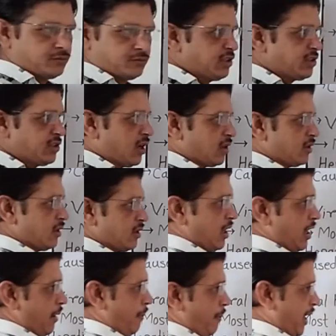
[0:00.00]
These are
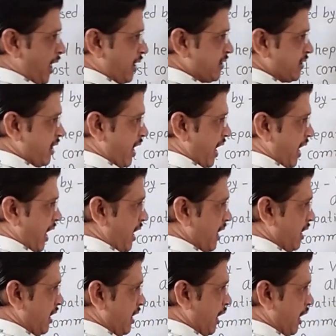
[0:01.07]
Hepatitis A,
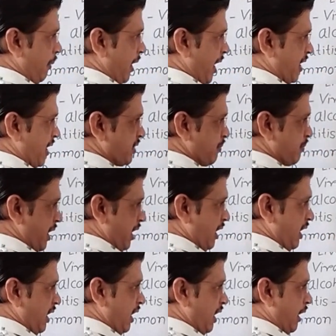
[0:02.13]
Hepatitis B,
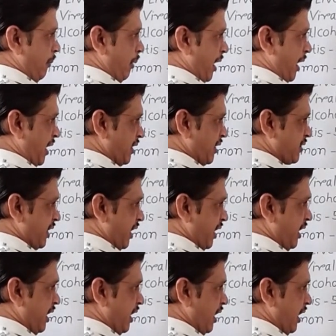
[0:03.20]
Hepatitis C,
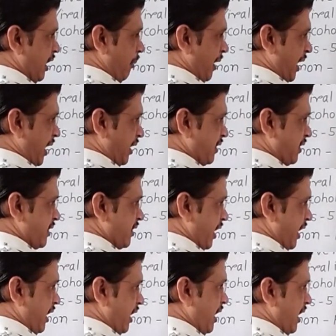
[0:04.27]

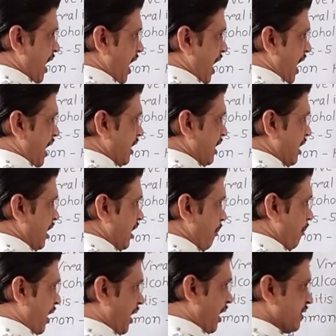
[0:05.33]
Hepatitis D and
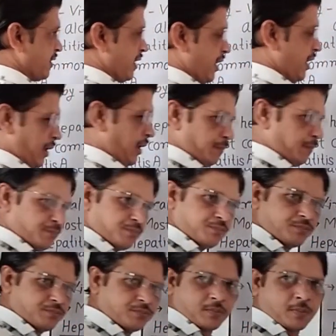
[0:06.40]
Hepatitis E.
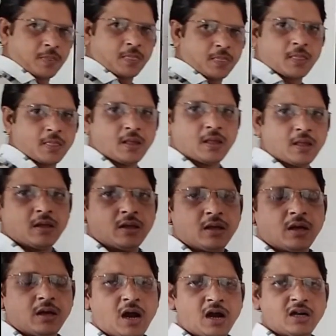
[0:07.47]

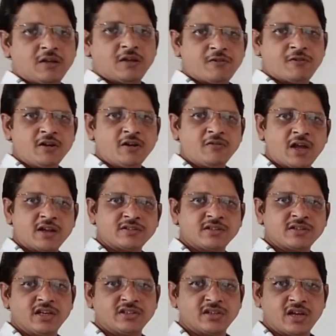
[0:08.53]
A different
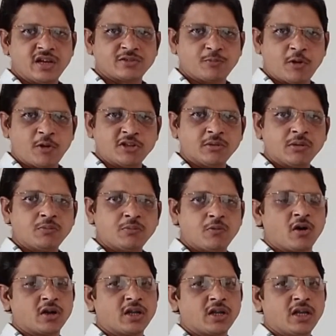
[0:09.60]
virus is responsible
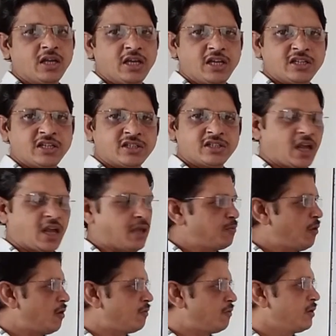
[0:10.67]
for each
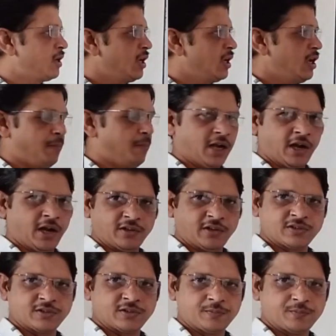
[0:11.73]
type of
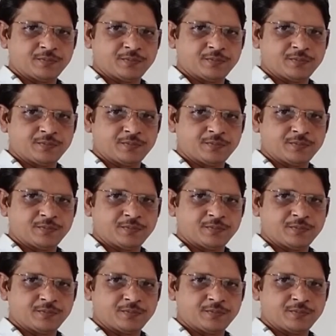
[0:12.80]
hepatitis.